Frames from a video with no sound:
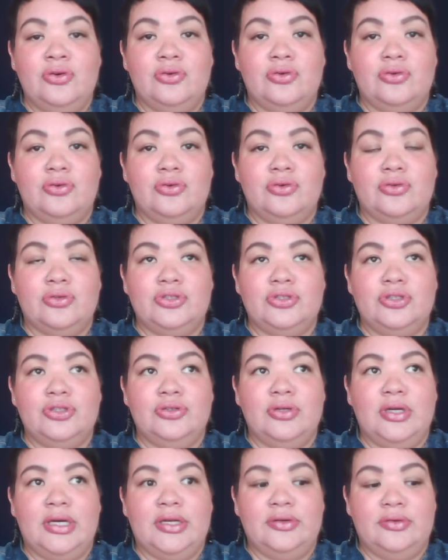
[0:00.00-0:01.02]
or
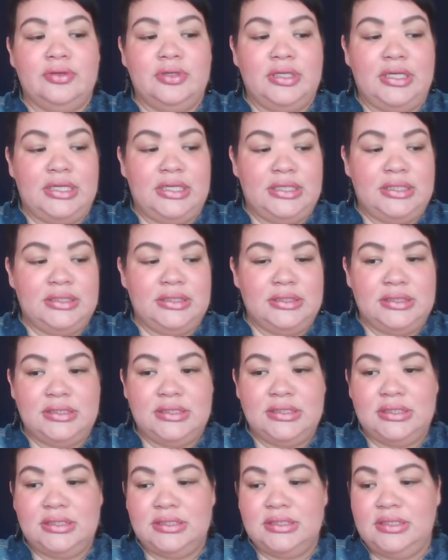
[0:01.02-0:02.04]

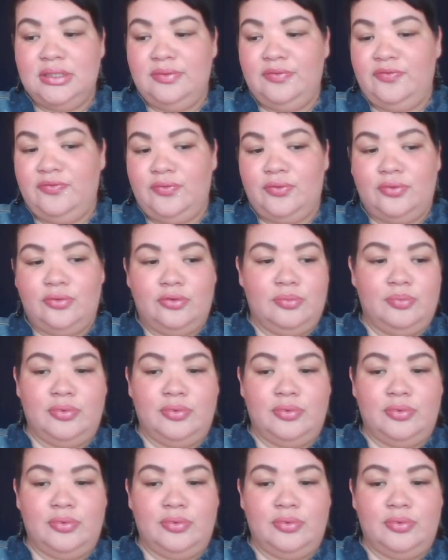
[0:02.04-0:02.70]
264